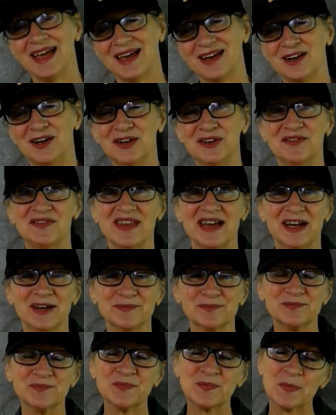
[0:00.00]
and all of that.
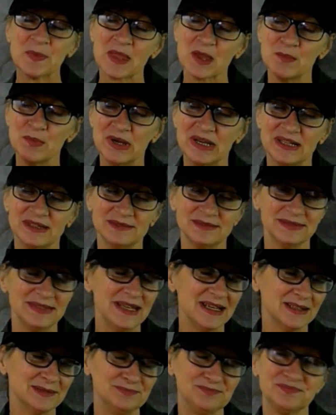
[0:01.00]
But
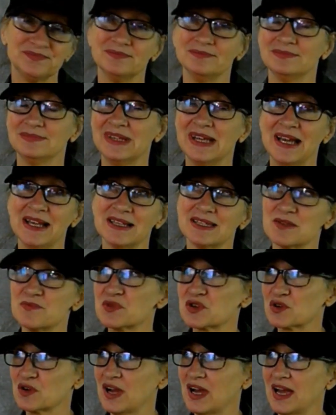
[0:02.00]
yeah, like,
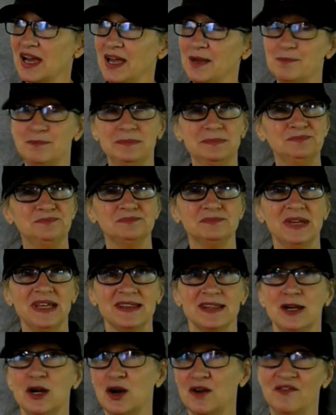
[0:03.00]
subscribe,
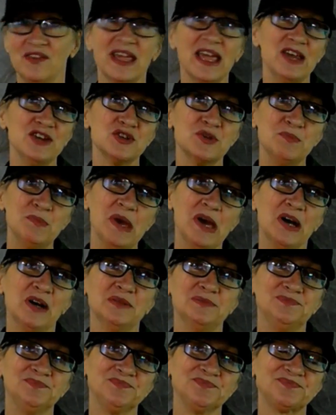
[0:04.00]
hit the notification bell.
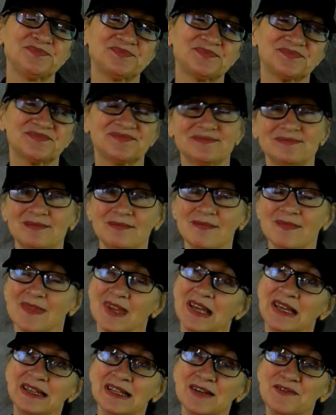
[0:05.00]

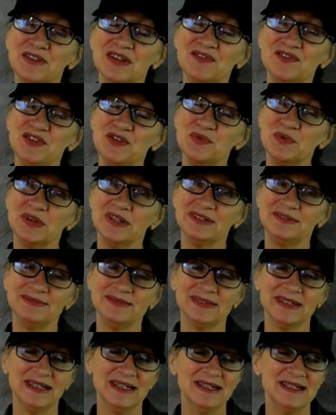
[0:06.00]
I'd love it if you would.
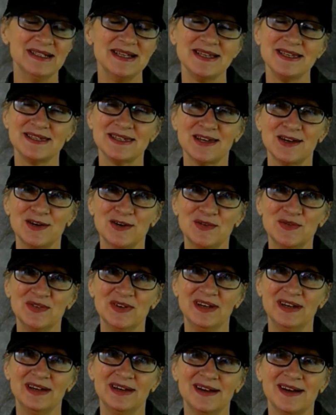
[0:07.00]
So
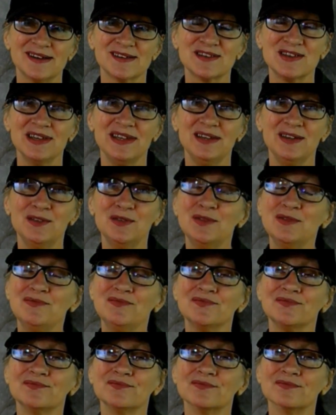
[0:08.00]
I'll see you
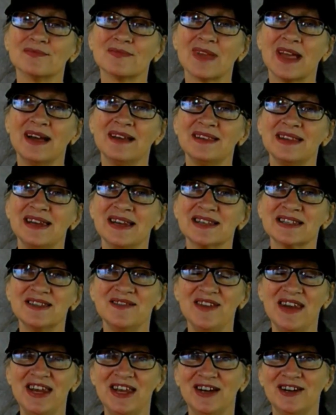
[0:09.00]
in the
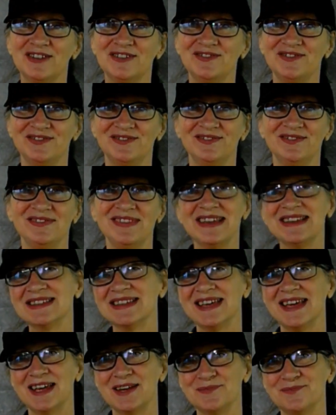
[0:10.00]
next video.
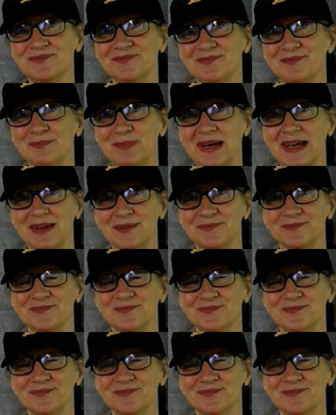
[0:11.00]
Thanks again. Bye.